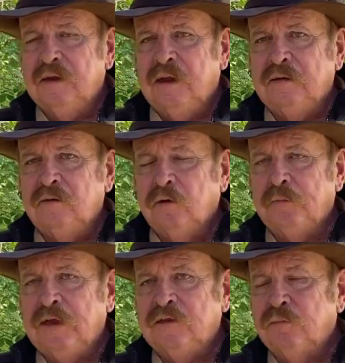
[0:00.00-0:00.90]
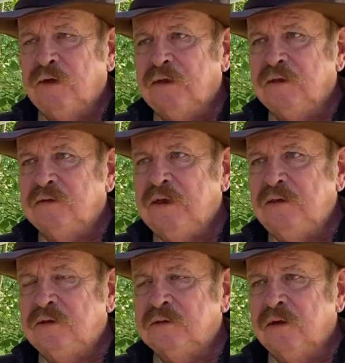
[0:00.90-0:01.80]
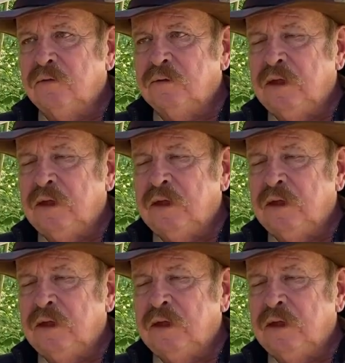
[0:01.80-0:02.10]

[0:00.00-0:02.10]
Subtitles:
and Europeans bringing diseases over,